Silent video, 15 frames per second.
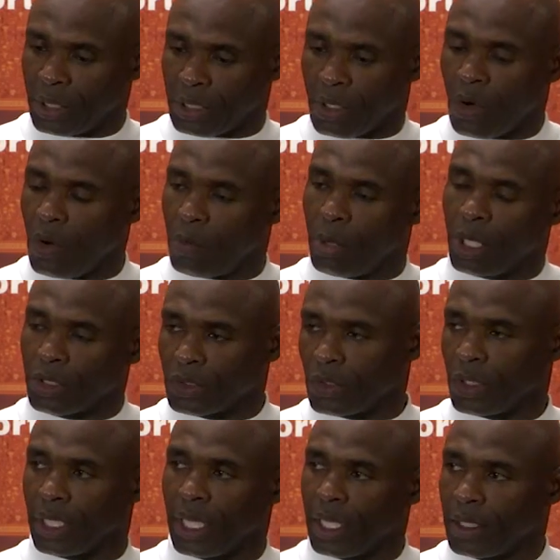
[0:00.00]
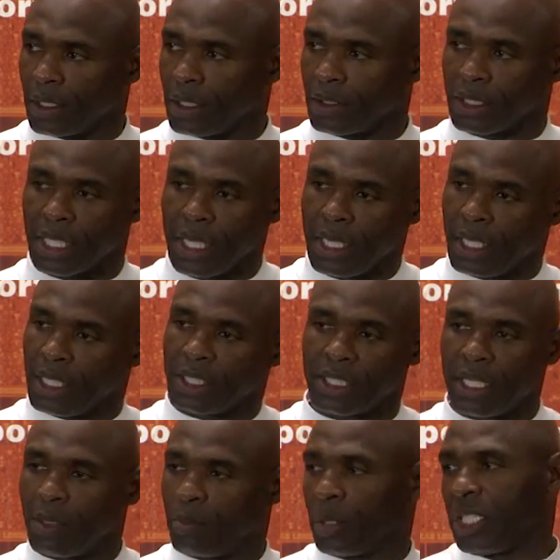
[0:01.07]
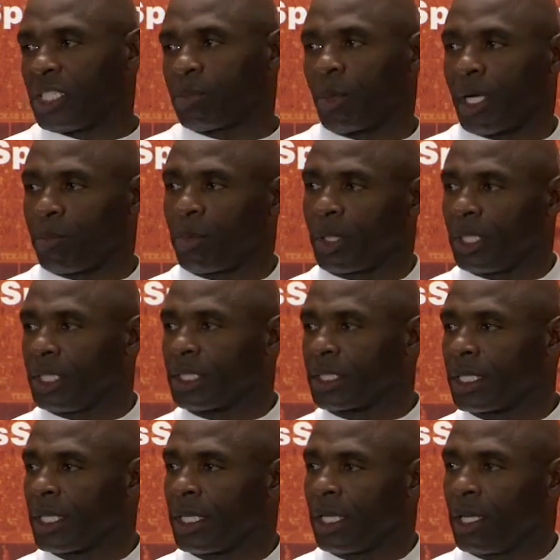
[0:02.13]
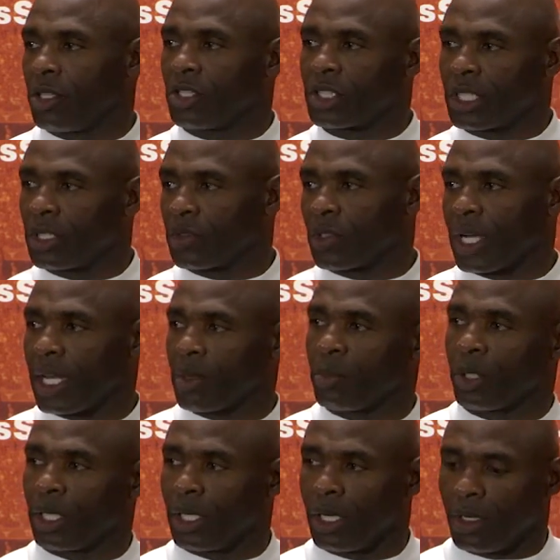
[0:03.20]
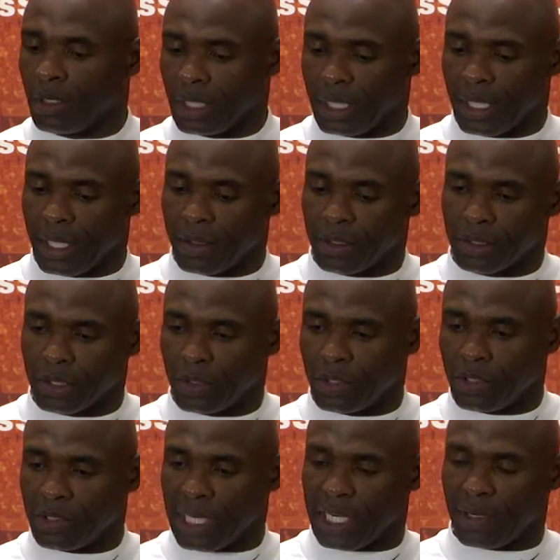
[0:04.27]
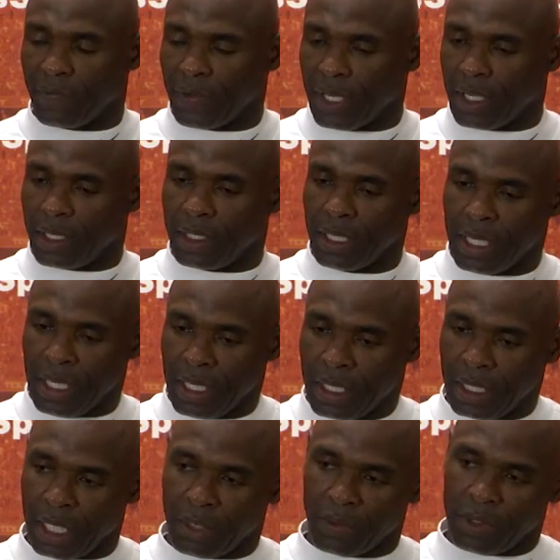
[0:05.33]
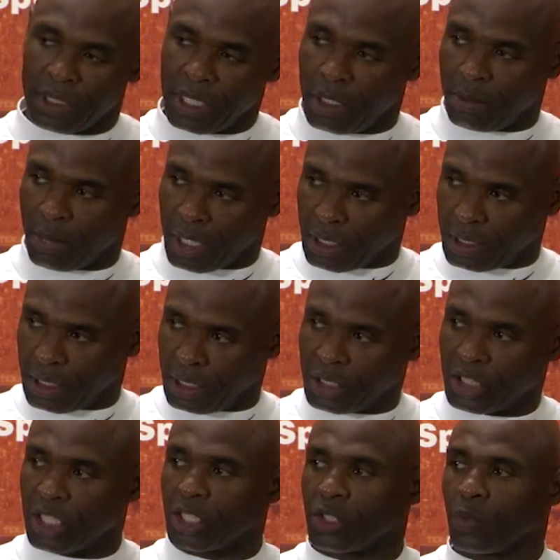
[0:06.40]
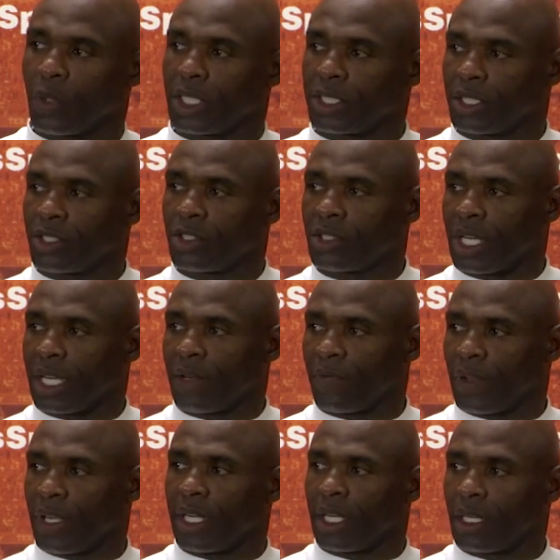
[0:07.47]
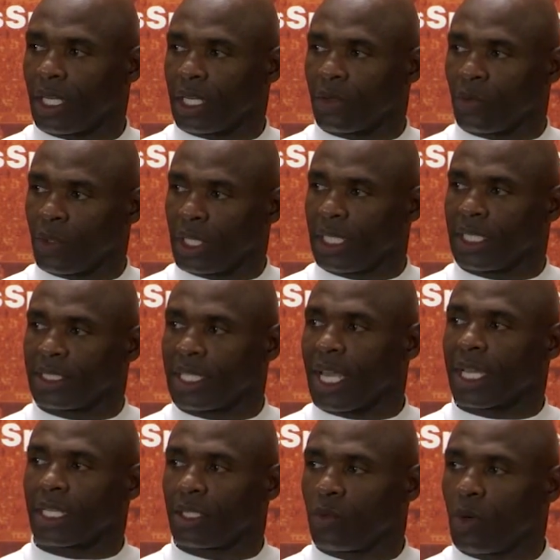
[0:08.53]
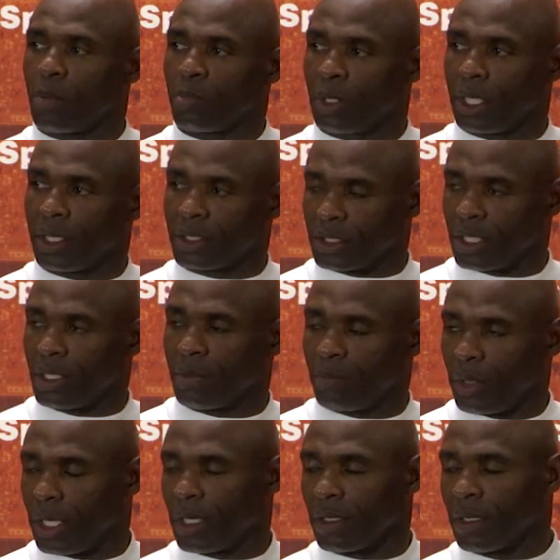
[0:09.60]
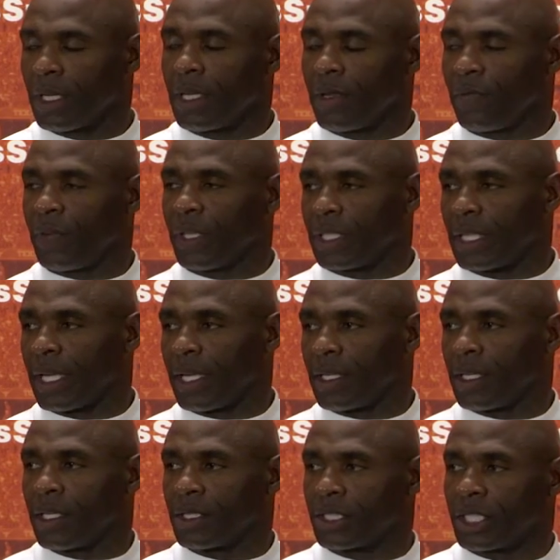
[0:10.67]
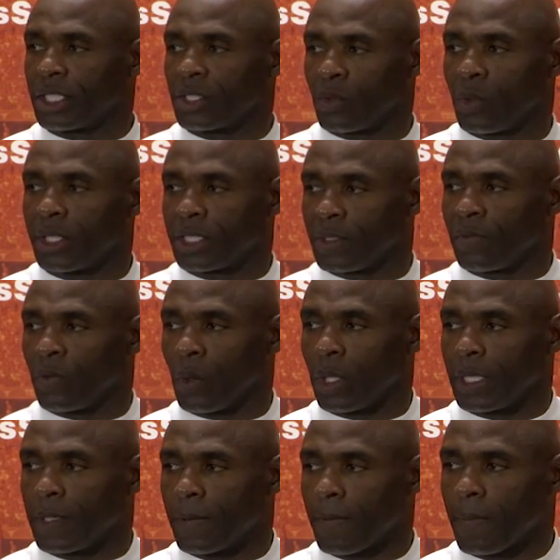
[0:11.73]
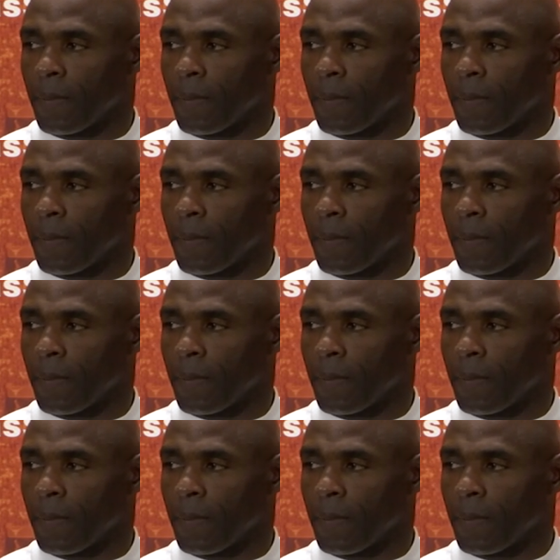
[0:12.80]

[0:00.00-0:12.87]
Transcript: put the whole puzzle together because it's still piece by piece, and you're still trying to put it all together. So you're trying to find, like we talked about in situations, you're trying to find out like really exactly what player is going to better fit that uh, situation for you.